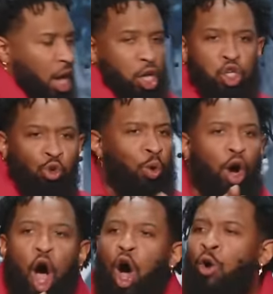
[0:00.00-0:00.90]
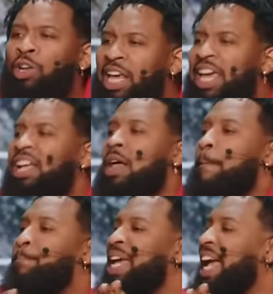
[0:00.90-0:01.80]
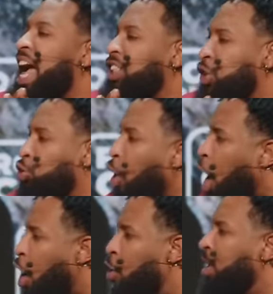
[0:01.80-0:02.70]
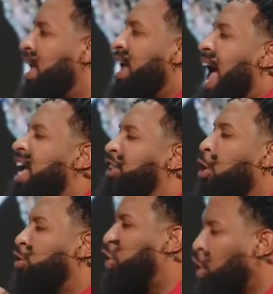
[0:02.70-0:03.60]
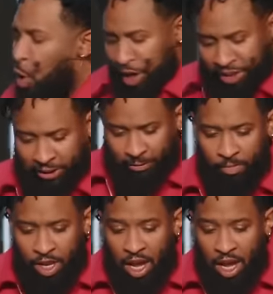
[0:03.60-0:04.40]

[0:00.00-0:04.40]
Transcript: you will only be as strong as your source.